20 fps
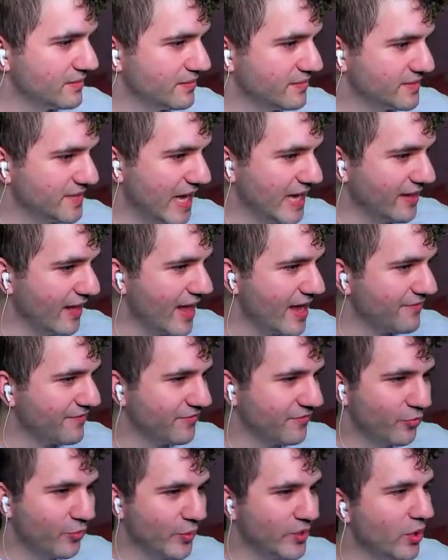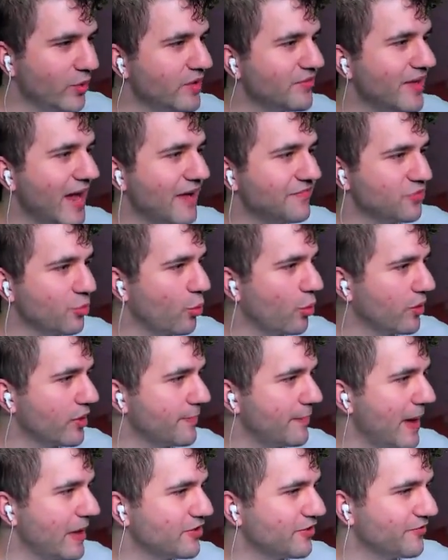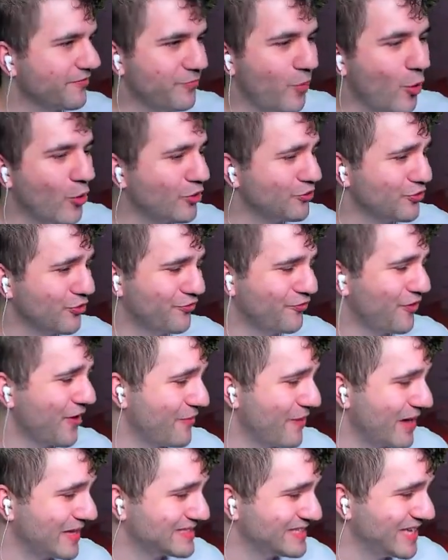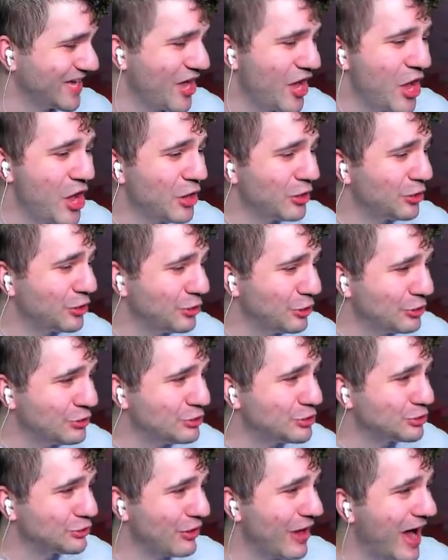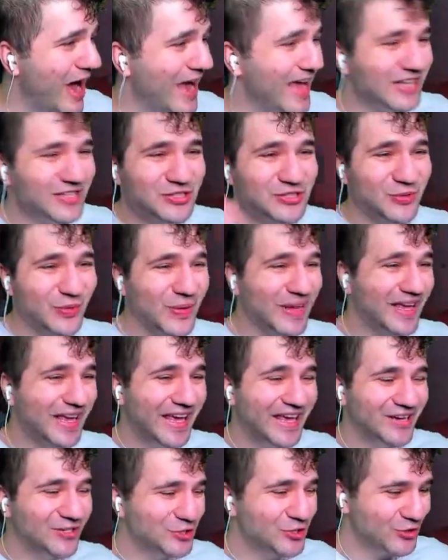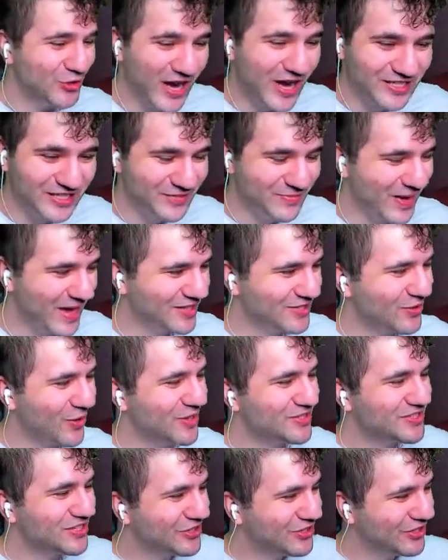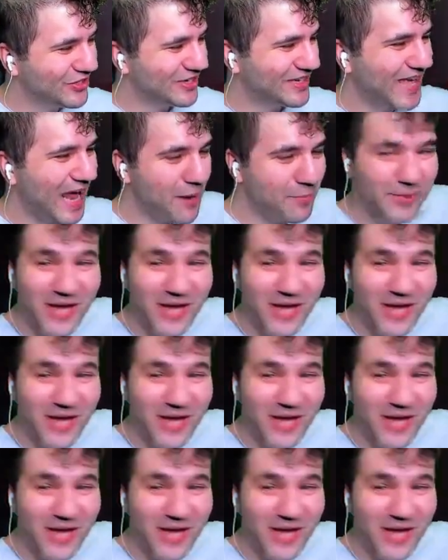10 life. We don't even have to worry about your Portal to Phyrexia. Good try. Swing in. Trashy by choice. Good game.